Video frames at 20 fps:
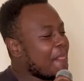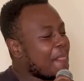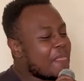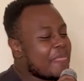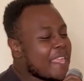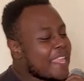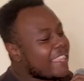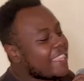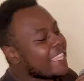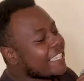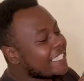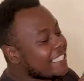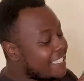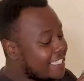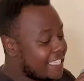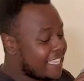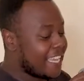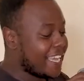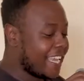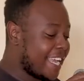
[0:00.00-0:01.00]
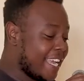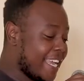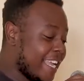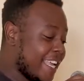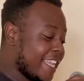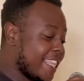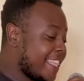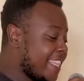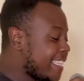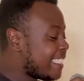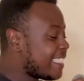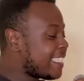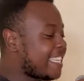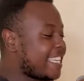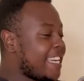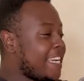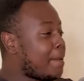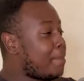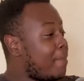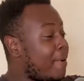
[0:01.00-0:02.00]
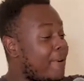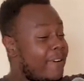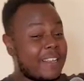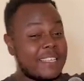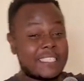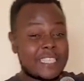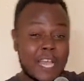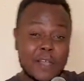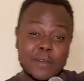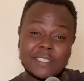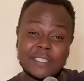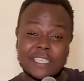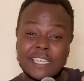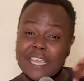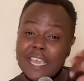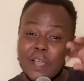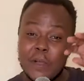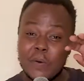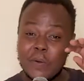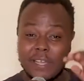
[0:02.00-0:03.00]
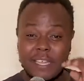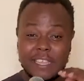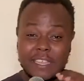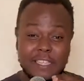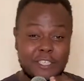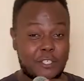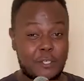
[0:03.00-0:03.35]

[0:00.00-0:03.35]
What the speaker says: that these parents out here with